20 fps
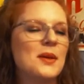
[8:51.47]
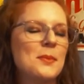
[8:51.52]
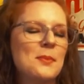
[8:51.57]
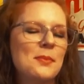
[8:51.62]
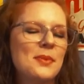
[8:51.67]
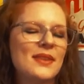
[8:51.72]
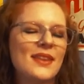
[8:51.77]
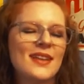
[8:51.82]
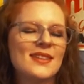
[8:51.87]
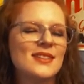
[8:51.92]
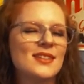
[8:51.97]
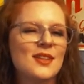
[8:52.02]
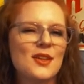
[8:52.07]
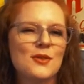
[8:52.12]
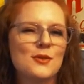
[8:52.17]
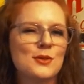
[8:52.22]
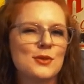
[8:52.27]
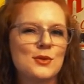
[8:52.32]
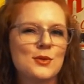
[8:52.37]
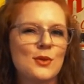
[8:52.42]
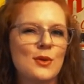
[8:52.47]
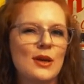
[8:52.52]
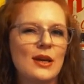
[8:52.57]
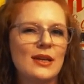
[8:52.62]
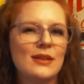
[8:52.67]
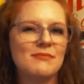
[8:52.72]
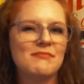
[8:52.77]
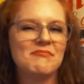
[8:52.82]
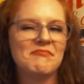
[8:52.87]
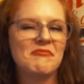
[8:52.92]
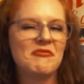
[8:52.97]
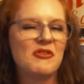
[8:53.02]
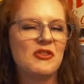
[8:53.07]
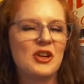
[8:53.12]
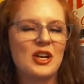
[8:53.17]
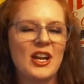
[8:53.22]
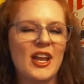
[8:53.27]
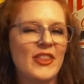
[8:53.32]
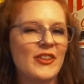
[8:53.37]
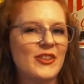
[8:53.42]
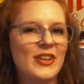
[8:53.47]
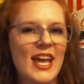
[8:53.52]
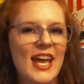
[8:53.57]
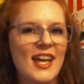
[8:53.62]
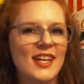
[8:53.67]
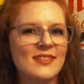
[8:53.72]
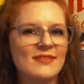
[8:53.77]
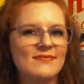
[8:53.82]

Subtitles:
But that's another story for another day.